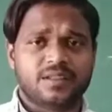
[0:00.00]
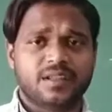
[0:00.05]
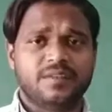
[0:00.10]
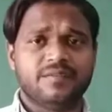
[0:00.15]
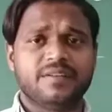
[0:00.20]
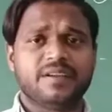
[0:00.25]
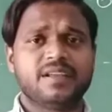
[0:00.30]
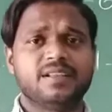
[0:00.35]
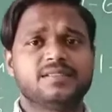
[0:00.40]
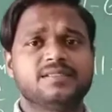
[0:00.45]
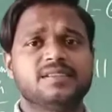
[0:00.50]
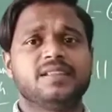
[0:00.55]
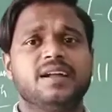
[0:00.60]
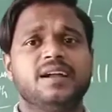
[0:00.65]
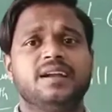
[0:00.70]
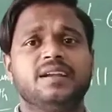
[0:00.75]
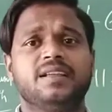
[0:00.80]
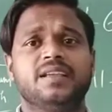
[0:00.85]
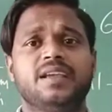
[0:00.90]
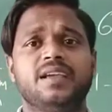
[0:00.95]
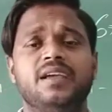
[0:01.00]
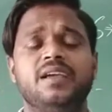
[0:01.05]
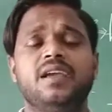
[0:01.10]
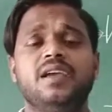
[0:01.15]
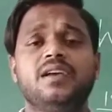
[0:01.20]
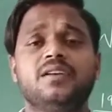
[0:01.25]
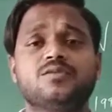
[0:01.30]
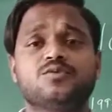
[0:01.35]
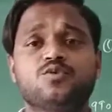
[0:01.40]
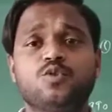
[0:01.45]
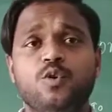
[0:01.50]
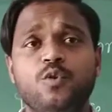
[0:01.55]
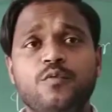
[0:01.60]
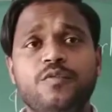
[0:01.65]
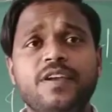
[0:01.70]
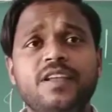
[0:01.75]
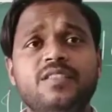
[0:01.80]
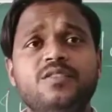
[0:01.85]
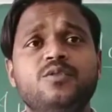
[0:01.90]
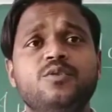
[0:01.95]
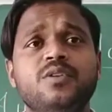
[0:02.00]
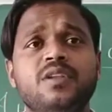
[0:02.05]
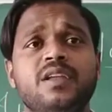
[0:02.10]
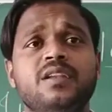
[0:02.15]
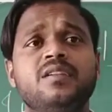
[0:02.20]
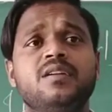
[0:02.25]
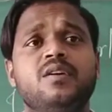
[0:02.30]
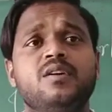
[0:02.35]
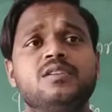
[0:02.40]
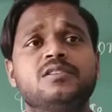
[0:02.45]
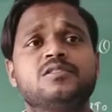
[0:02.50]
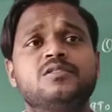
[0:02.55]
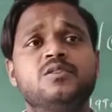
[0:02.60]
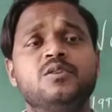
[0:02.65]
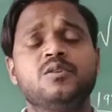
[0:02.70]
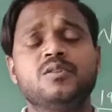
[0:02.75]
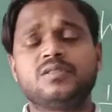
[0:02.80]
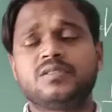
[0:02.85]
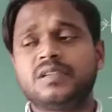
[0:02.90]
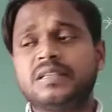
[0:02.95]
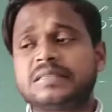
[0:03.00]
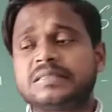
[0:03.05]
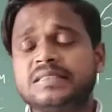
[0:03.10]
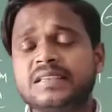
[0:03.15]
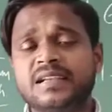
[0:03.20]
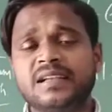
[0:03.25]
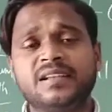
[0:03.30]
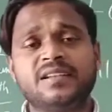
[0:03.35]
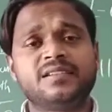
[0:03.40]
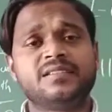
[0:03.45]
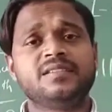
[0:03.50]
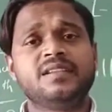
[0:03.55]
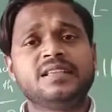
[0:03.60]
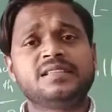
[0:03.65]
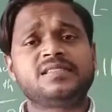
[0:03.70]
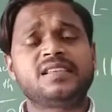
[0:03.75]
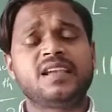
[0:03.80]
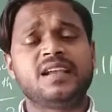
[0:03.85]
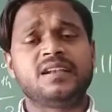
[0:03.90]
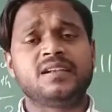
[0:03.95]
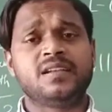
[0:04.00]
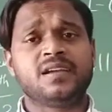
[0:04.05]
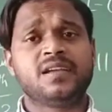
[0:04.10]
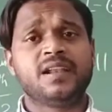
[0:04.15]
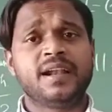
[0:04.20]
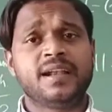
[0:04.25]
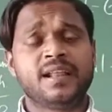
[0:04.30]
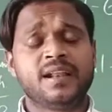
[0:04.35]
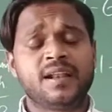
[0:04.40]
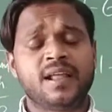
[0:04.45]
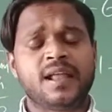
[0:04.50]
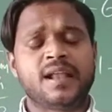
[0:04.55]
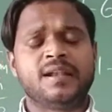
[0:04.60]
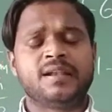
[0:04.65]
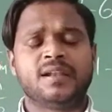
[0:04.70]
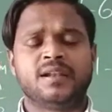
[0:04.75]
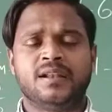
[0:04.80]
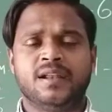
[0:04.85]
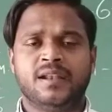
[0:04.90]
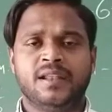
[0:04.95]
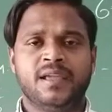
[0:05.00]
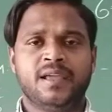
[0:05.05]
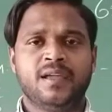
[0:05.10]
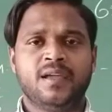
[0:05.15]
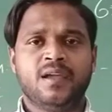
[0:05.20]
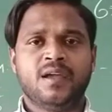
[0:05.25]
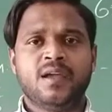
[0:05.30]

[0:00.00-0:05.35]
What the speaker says: Then we can say that Soviet Union also disintegrated internally.